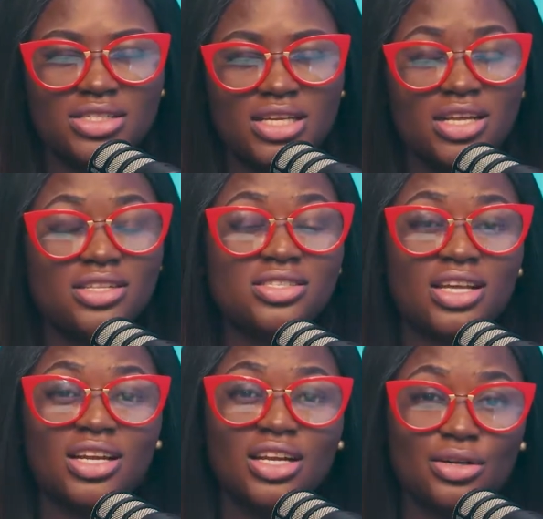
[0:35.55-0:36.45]

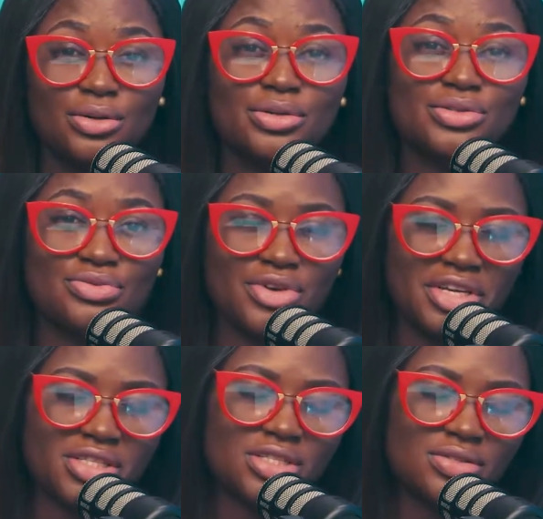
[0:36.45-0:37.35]
and landlords'
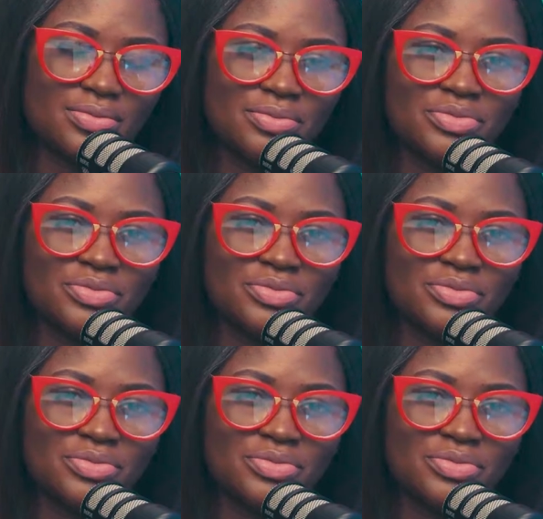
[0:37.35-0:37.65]
rights.